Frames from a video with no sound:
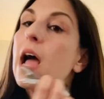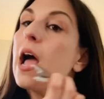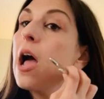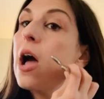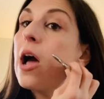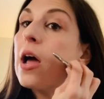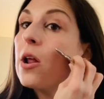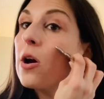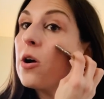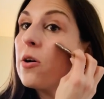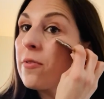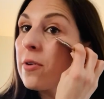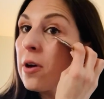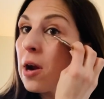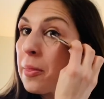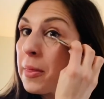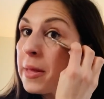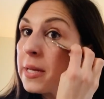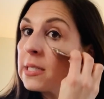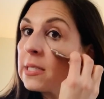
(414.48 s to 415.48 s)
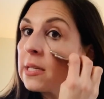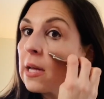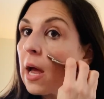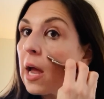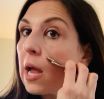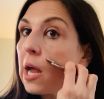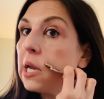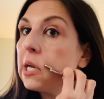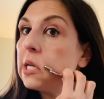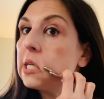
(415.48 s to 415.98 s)
And over on this
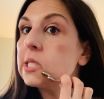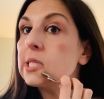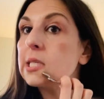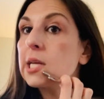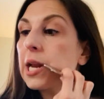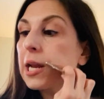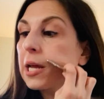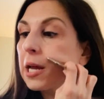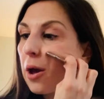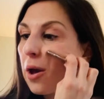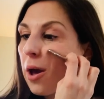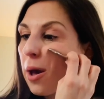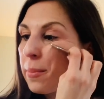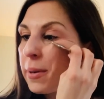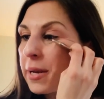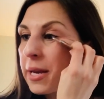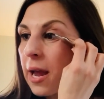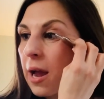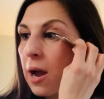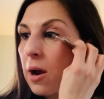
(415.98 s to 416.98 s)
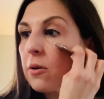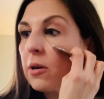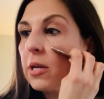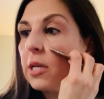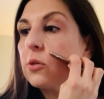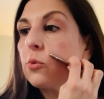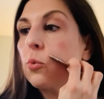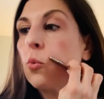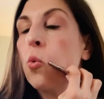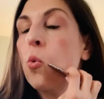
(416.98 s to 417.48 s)
side, just kind of go up and down.
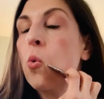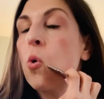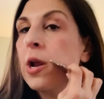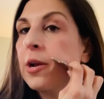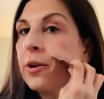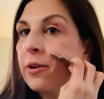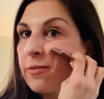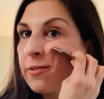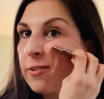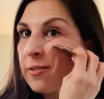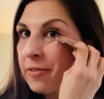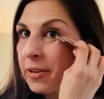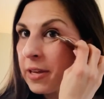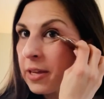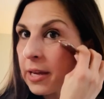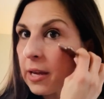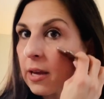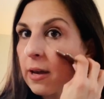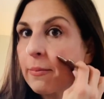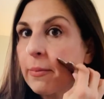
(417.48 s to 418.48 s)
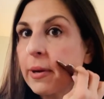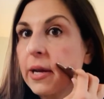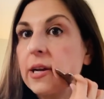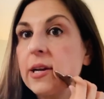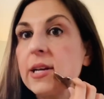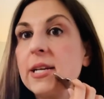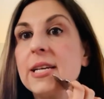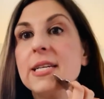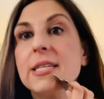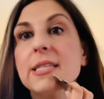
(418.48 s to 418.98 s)
It's a wonderful feeling. Oh my
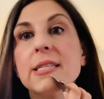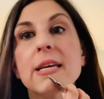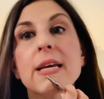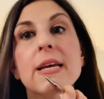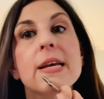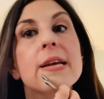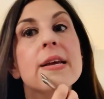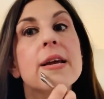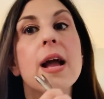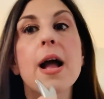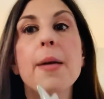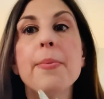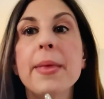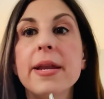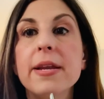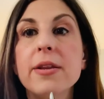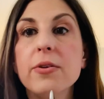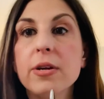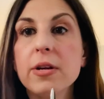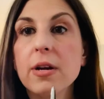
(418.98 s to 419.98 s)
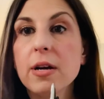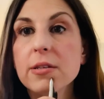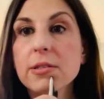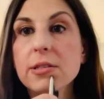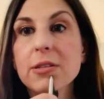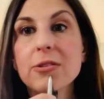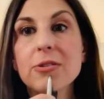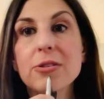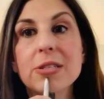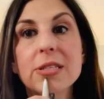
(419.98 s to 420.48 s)
goodness. And then you can
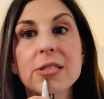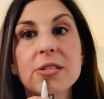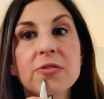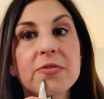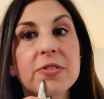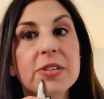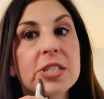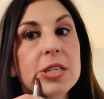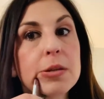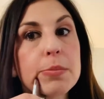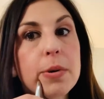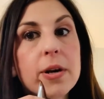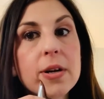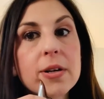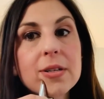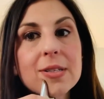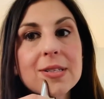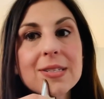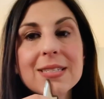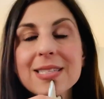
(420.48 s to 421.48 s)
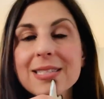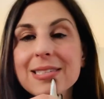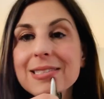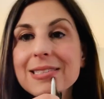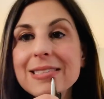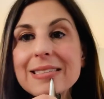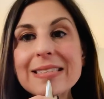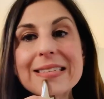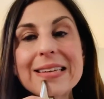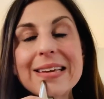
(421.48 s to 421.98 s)
also use these fishy parts.
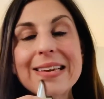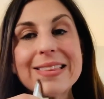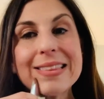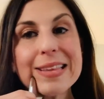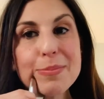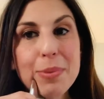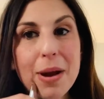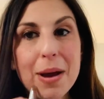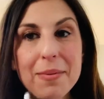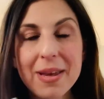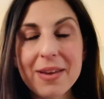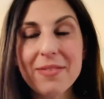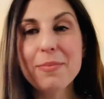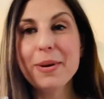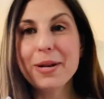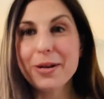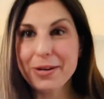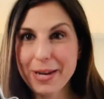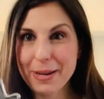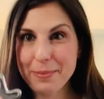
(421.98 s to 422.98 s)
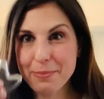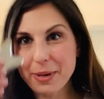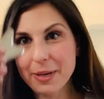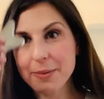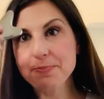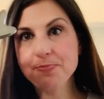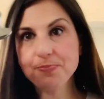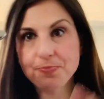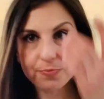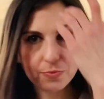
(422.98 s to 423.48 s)
Uh, they probably have a better name,
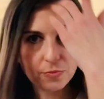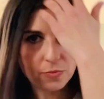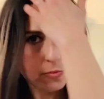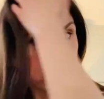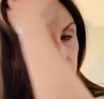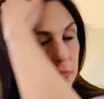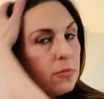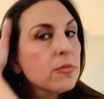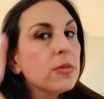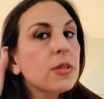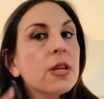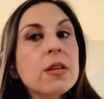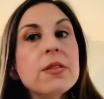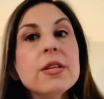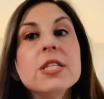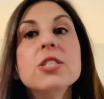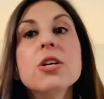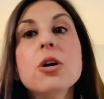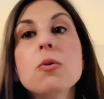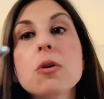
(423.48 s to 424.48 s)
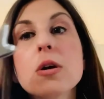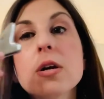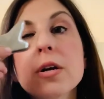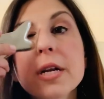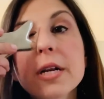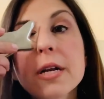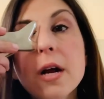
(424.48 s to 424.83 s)
but they don't hurt at